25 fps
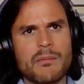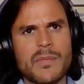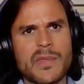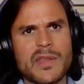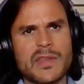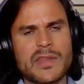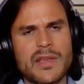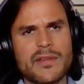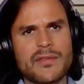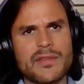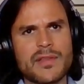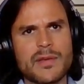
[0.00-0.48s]

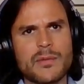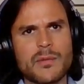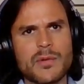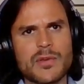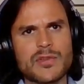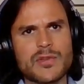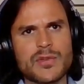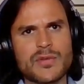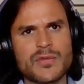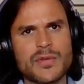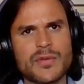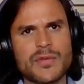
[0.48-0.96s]
that definitely
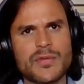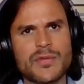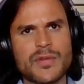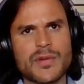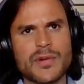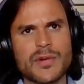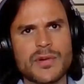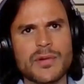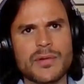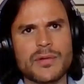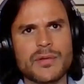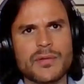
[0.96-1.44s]
was useful
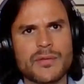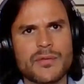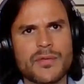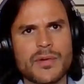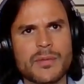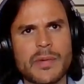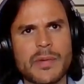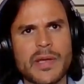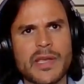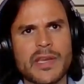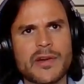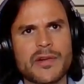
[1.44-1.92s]

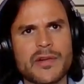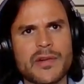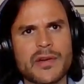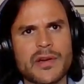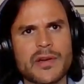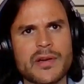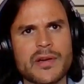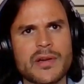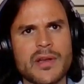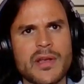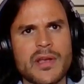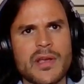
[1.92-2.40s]
for my
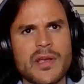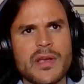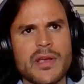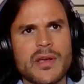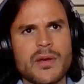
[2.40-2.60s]
career,